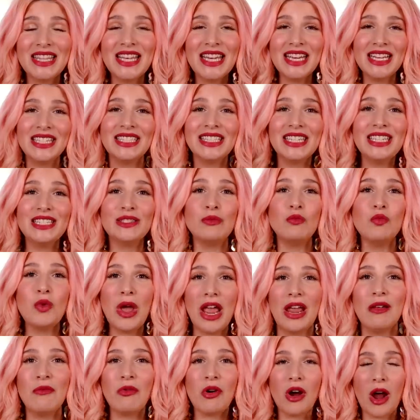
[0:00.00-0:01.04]
This is
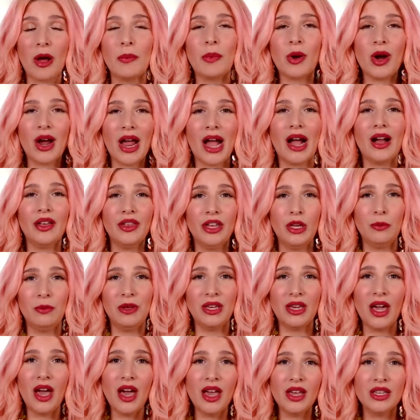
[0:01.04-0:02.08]
way more up our alley
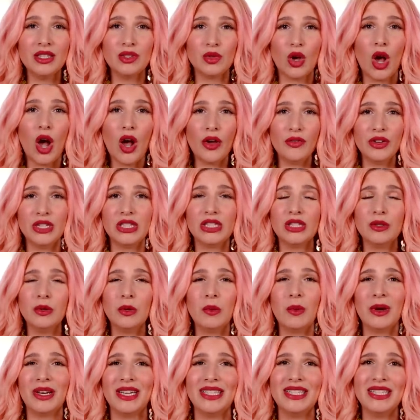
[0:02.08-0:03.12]
because obviously
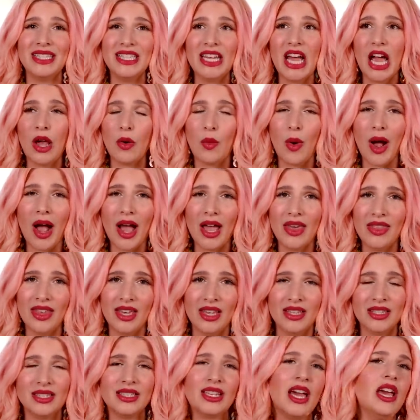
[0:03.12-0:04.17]
we want to DIY
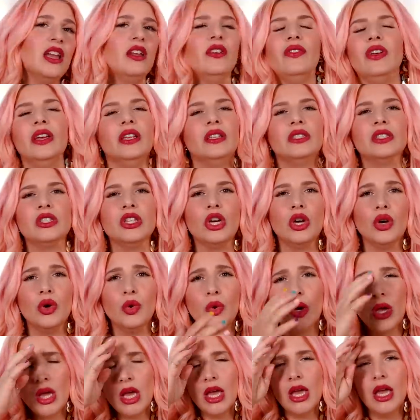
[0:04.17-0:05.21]
the inside of it.
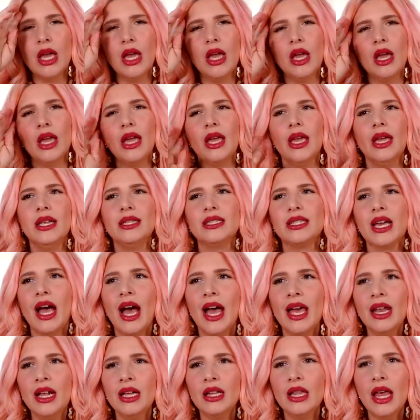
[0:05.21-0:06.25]
So it's
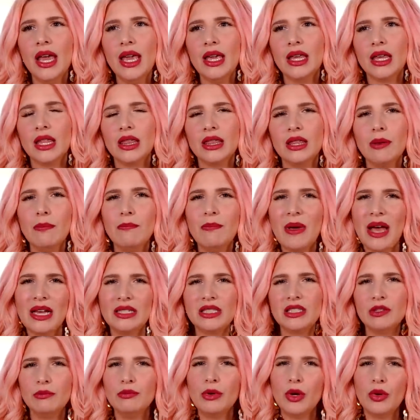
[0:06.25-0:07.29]
kind of like the
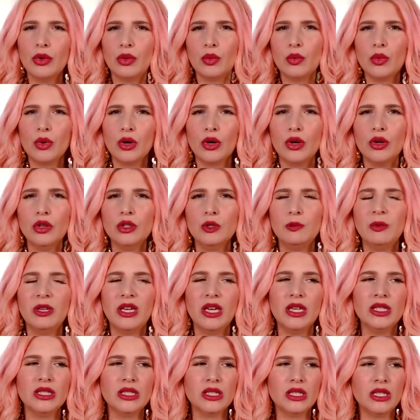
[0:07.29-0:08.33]
best of both worlds
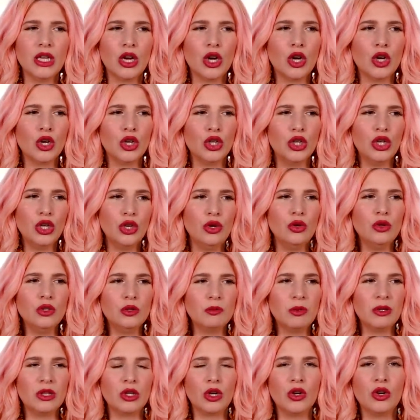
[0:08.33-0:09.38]
because they're
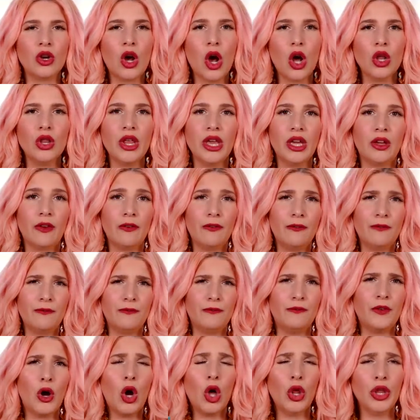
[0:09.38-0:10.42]
used, but they're not like
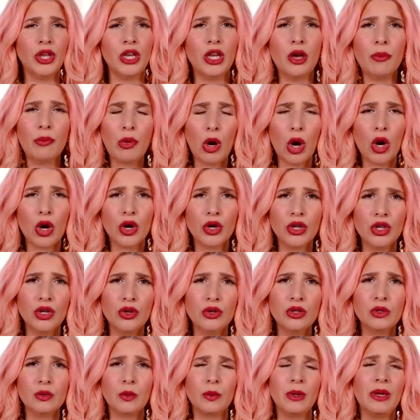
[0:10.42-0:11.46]
falling apart
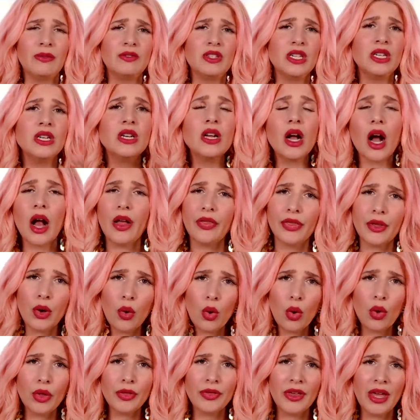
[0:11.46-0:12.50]
use where we have to gut the
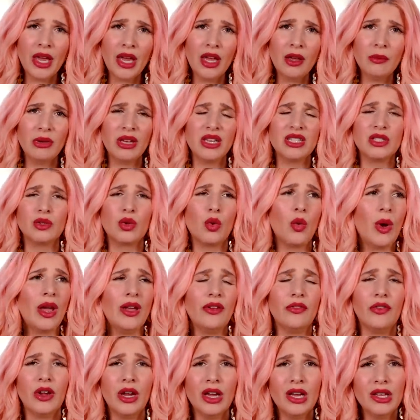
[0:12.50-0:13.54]
whole thing because
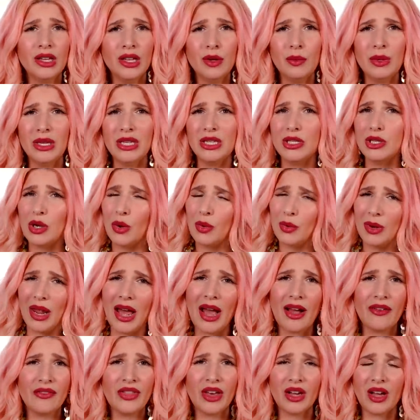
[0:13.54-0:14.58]
quite frankly, we don't
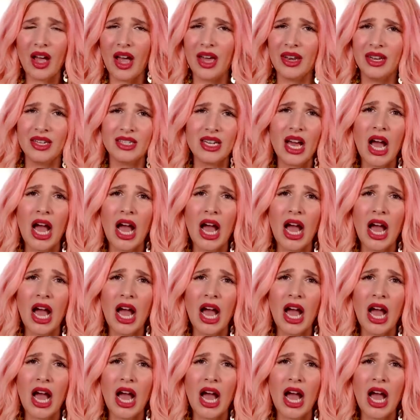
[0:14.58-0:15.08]
have that kind of